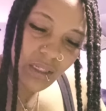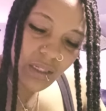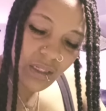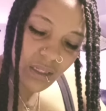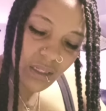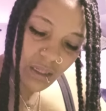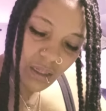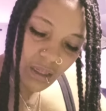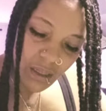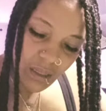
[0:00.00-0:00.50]

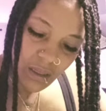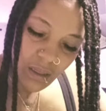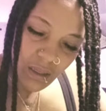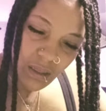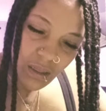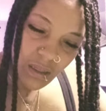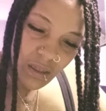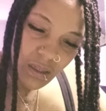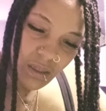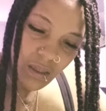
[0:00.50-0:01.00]

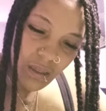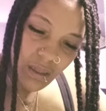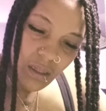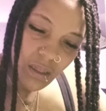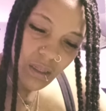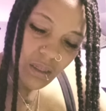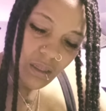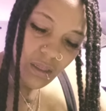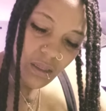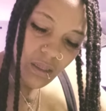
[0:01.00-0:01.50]

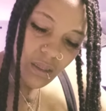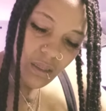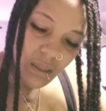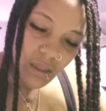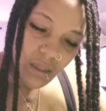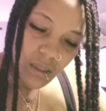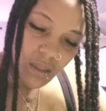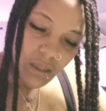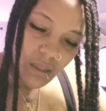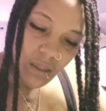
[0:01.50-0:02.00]

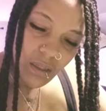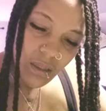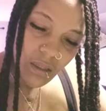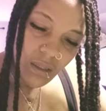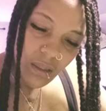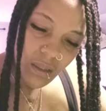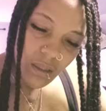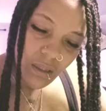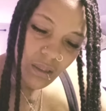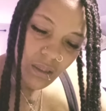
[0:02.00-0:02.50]

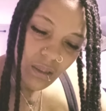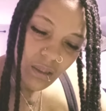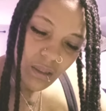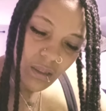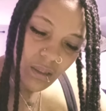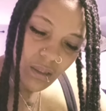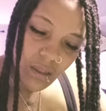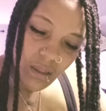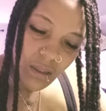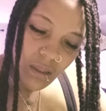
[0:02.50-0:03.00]

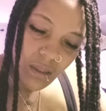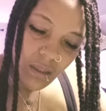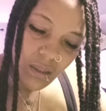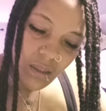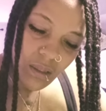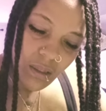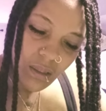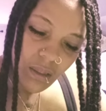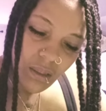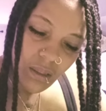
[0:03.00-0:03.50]

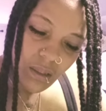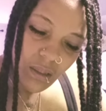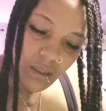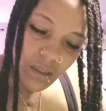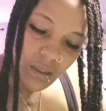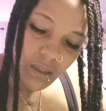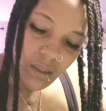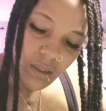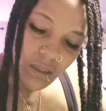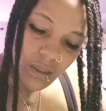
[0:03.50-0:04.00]

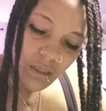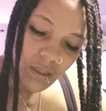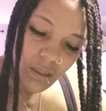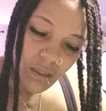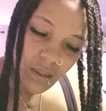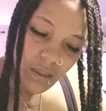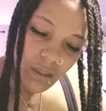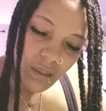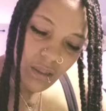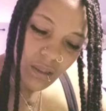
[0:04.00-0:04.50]

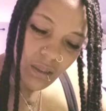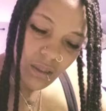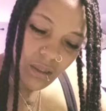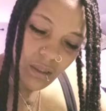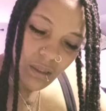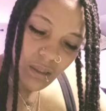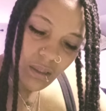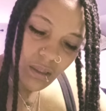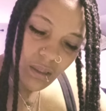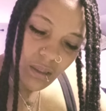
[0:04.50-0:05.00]

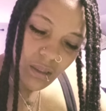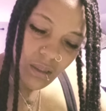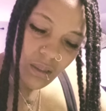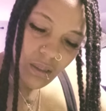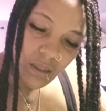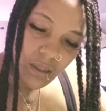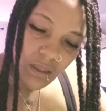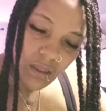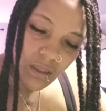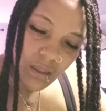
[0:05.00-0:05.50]

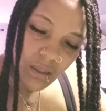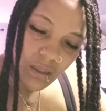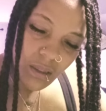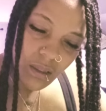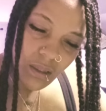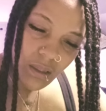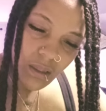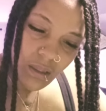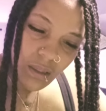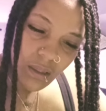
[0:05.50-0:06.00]

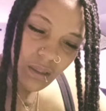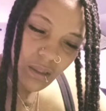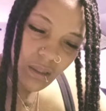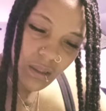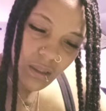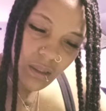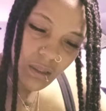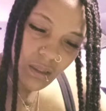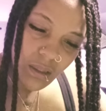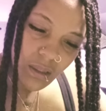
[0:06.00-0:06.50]

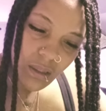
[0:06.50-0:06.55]
Nobody speaks.